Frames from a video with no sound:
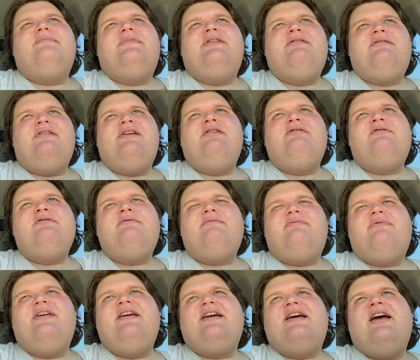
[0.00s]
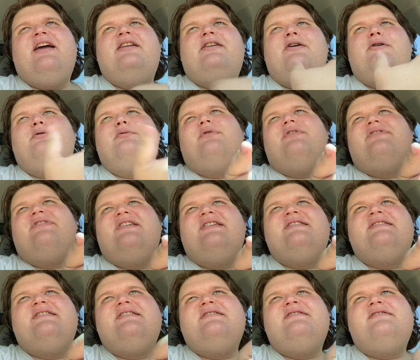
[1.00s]
You don't think I know what this
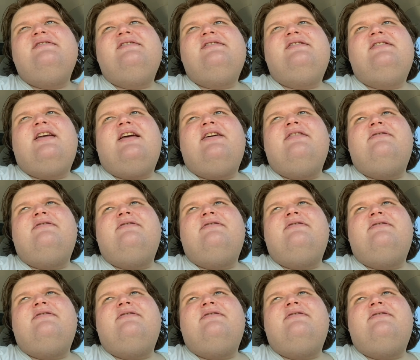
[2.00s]
is?